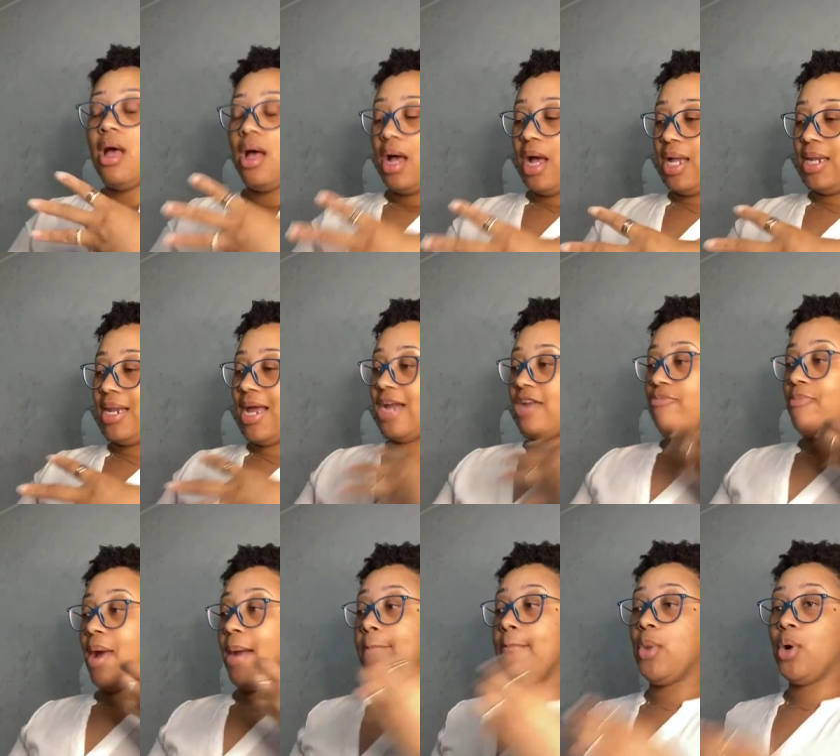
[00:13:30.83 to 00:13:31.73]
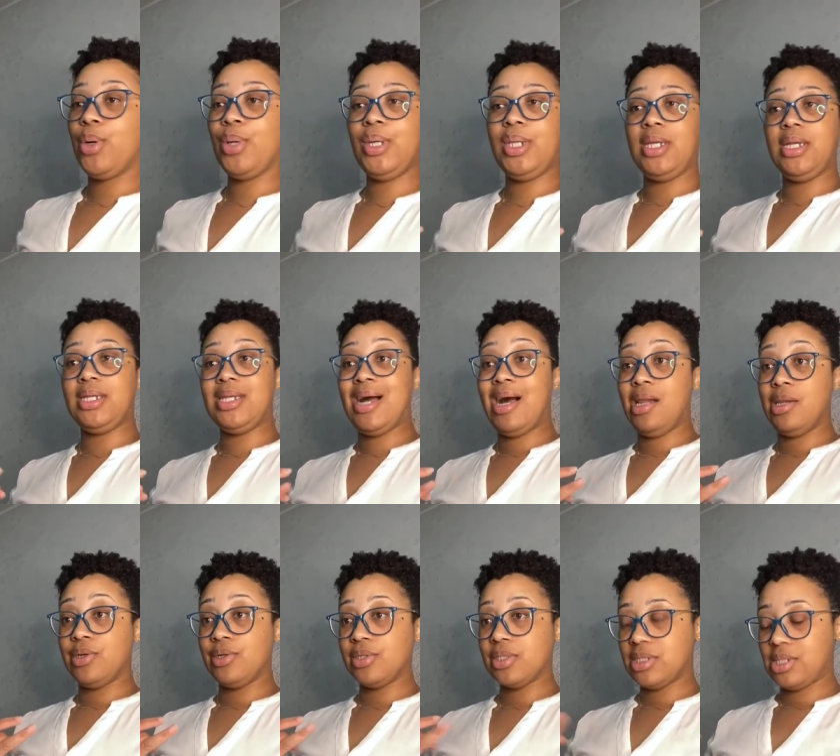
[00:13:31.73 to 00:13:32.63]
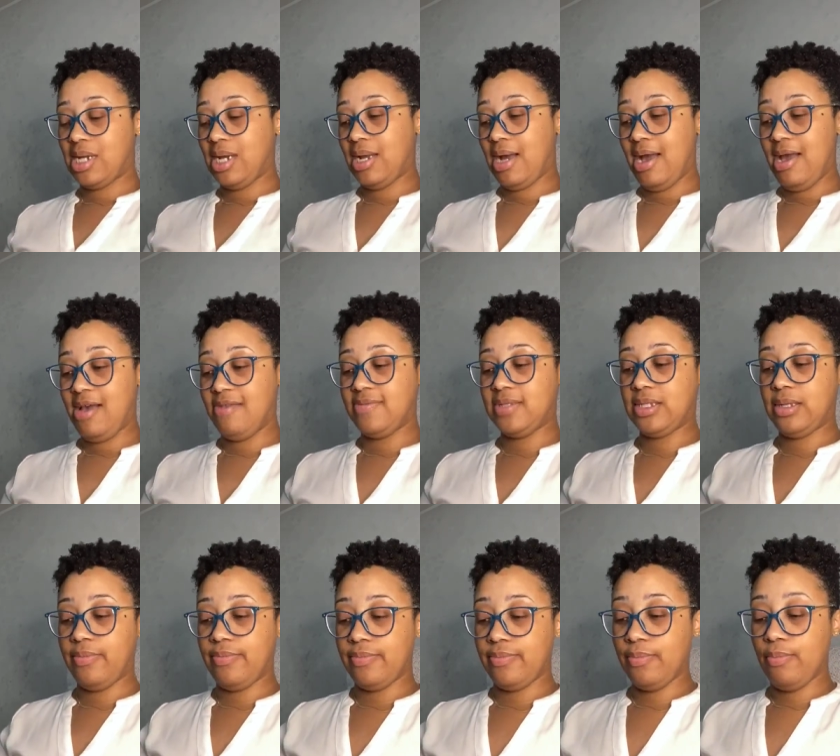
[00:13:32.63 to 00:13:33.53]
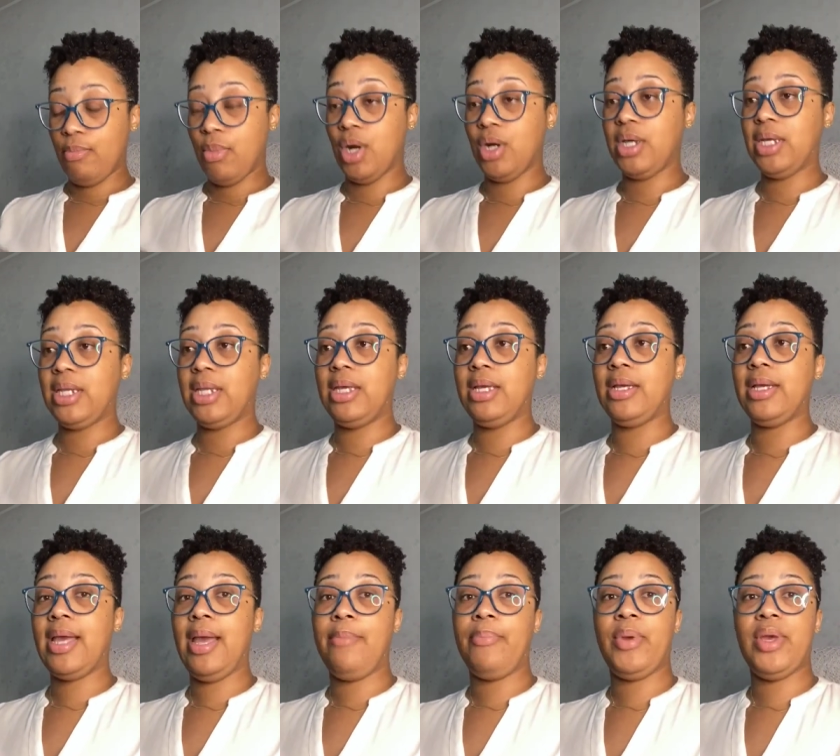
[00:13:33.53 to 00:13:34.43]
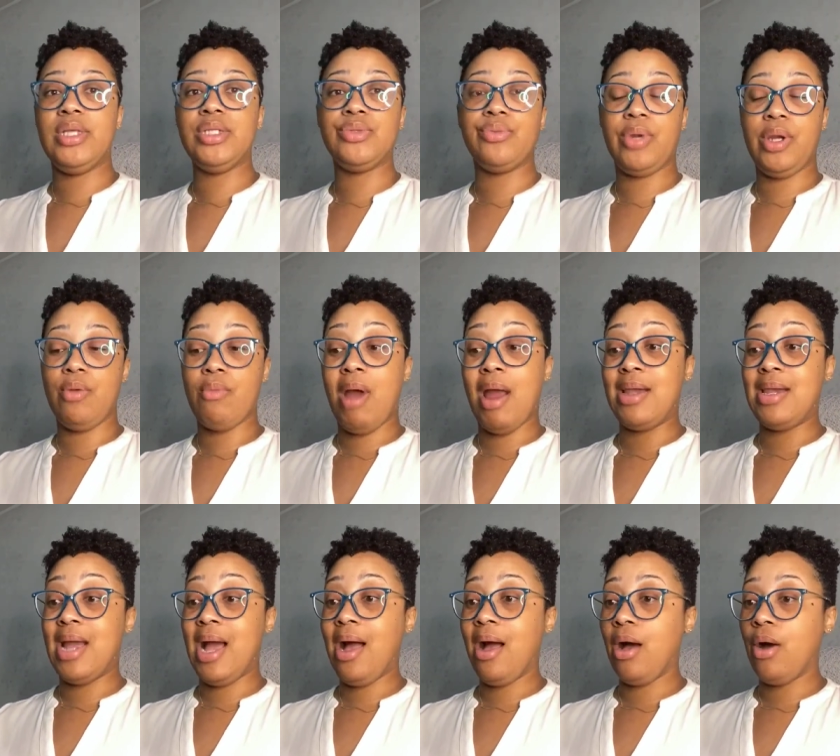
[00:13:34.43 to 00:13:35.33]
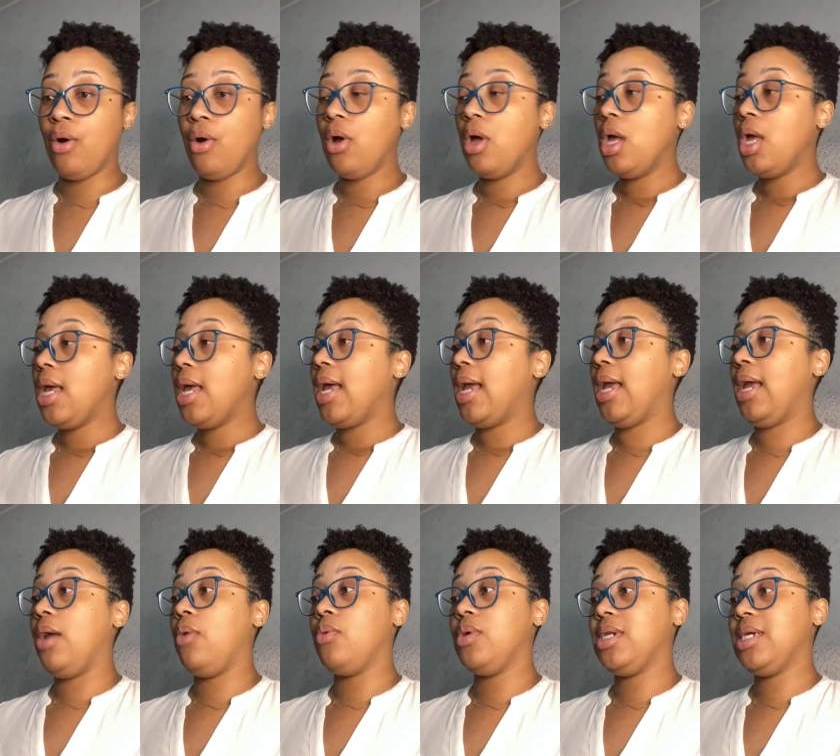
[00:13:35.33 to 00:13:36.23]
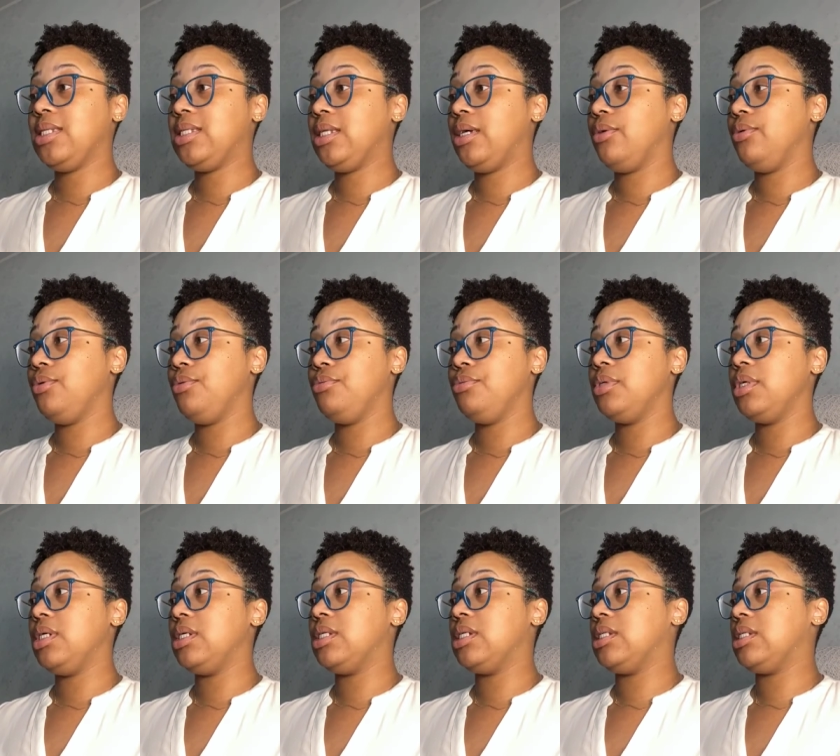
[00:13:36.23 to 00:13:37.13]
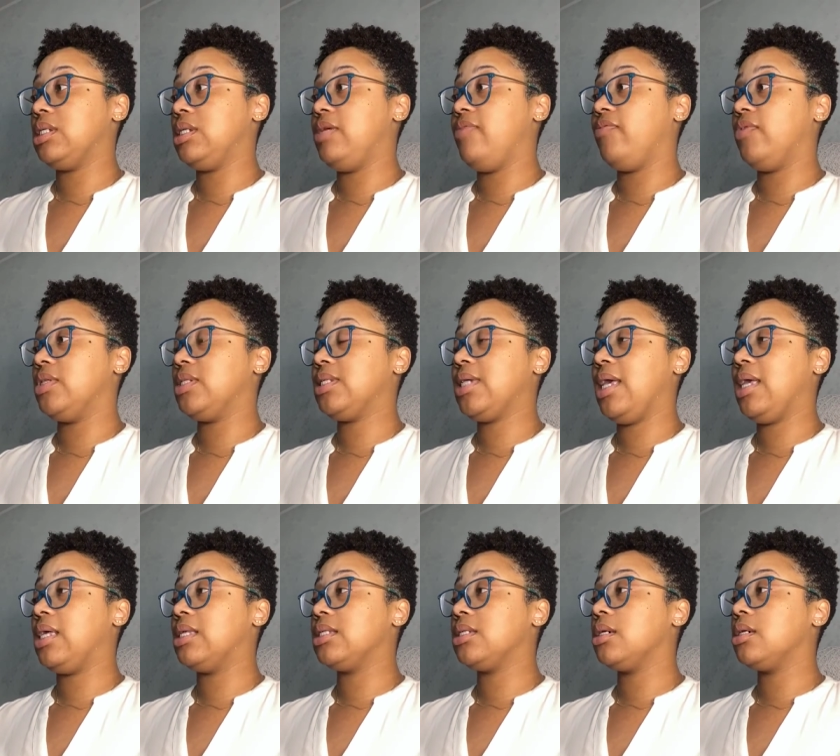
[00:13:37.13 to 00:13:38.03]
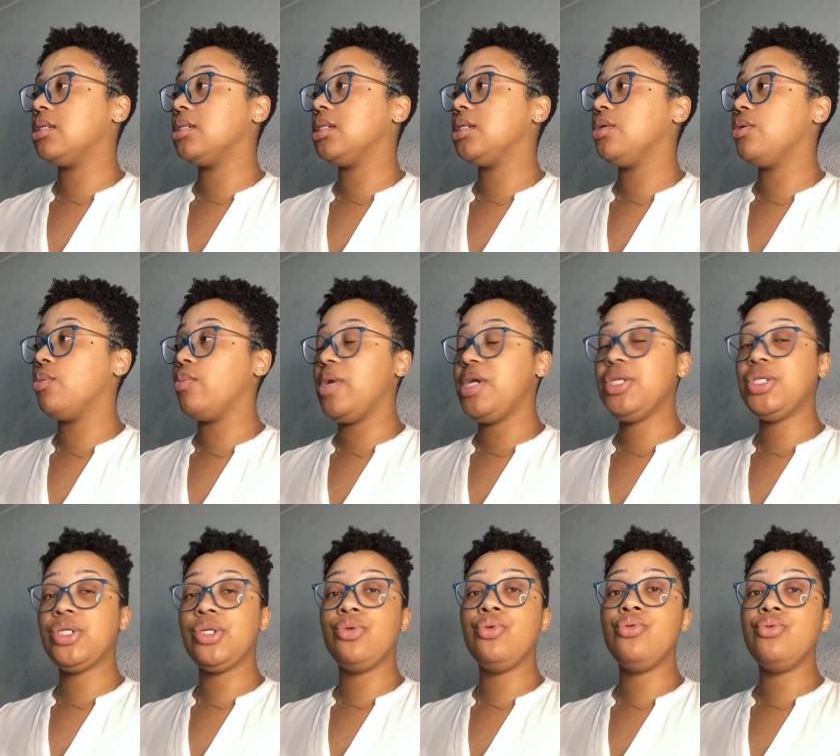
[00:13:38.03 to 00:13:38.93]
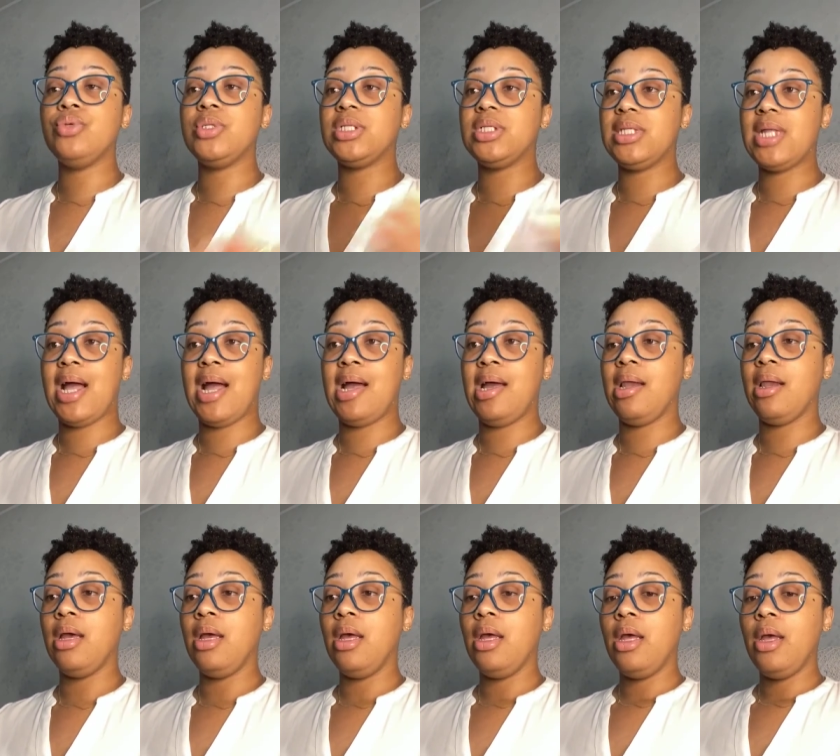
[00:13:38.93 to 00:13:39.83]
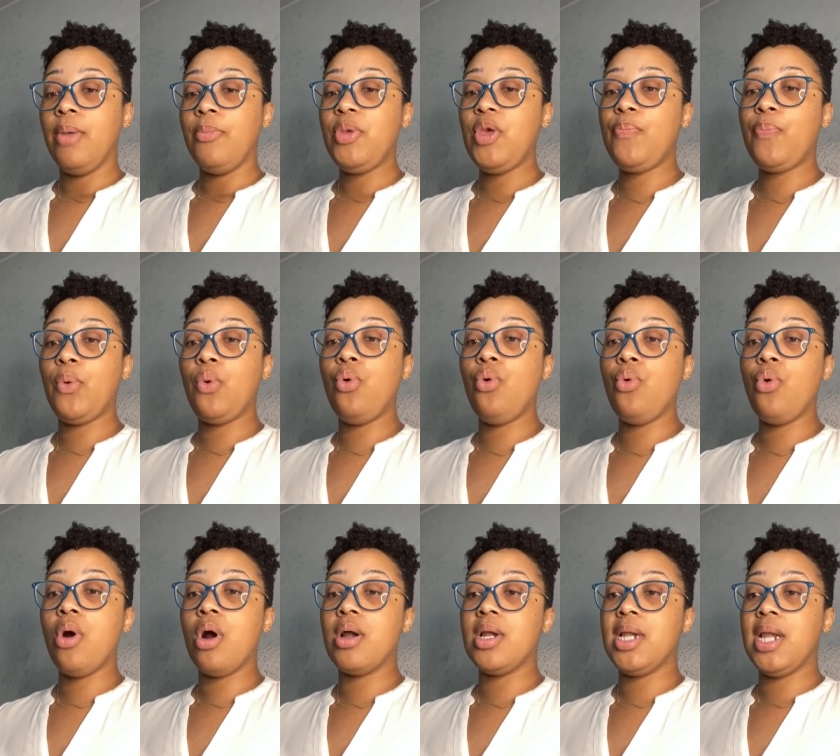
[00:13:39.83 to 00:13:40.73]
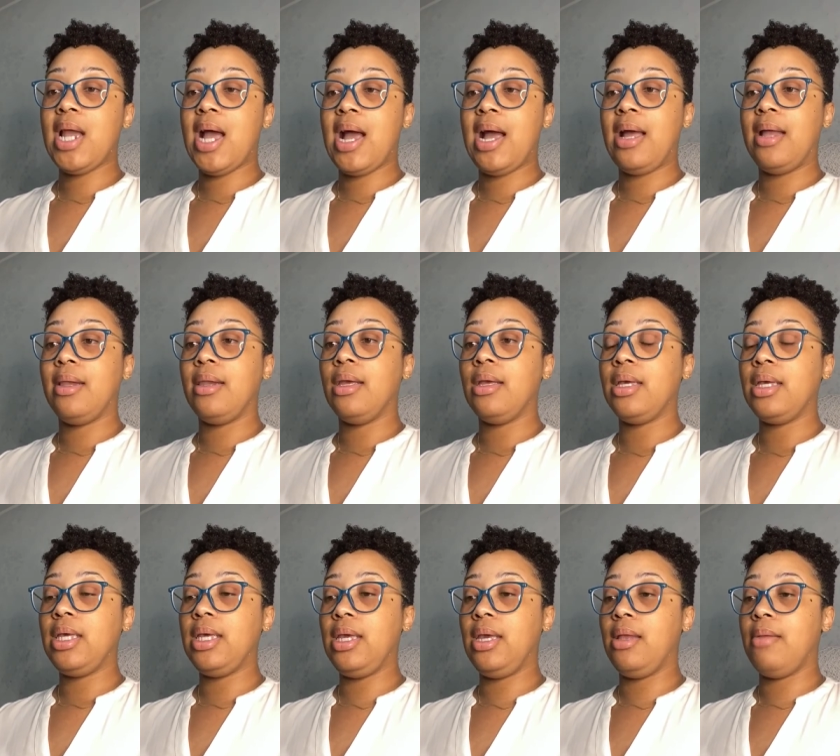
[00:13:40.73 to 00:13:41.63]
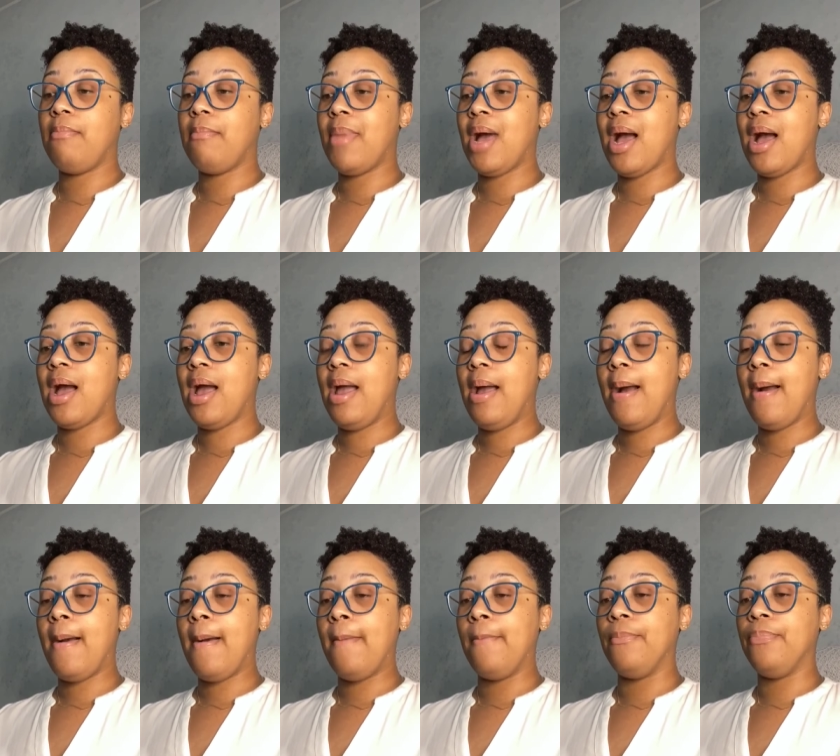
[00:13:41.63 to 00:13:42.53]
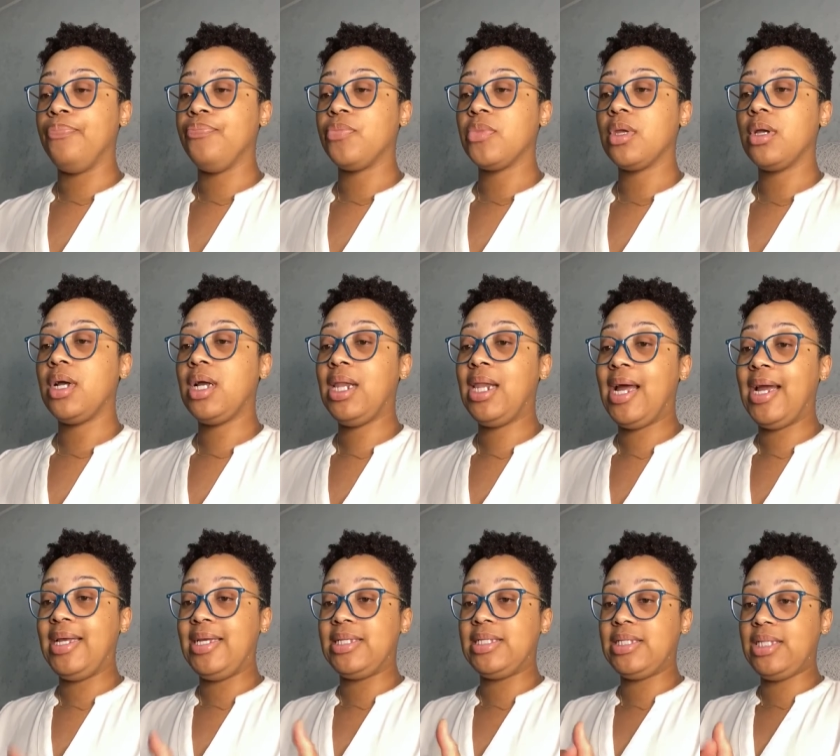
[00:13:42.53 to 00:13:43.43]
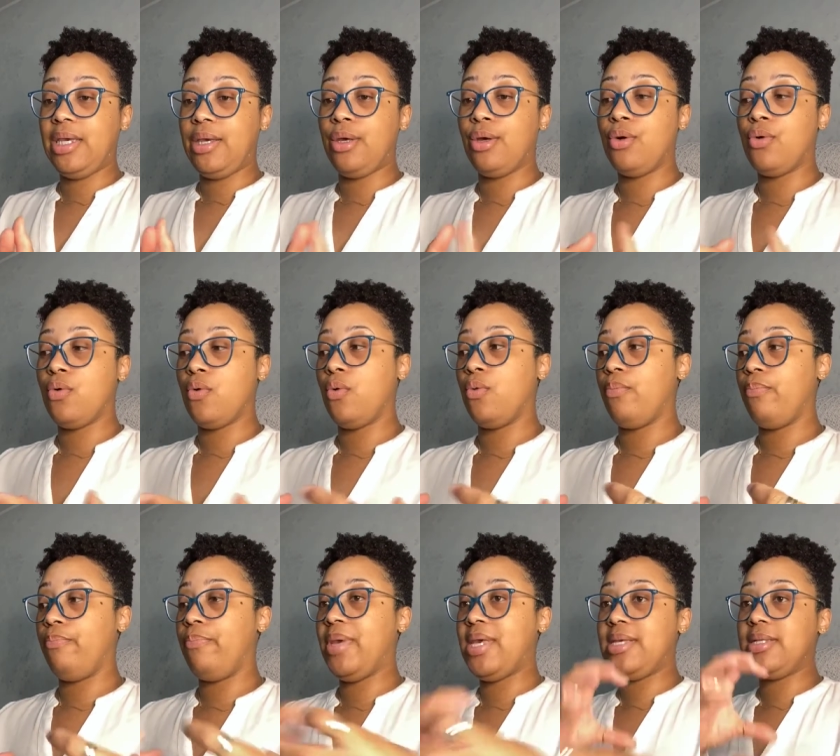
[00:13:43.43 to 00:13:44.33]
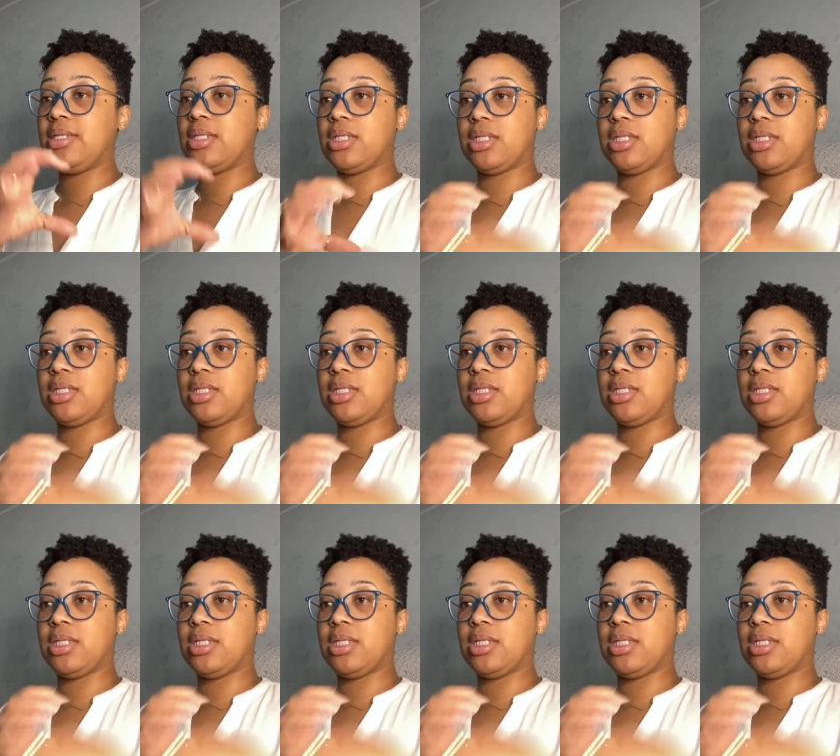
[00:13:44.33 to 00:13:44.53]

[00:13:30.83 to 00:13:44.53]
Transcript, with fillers: a lot of my marketing dollars. Like I have some marketing campaigns running right now. And when I tell you it doesn't even take into consideration who's not people who are not in my um, clientele base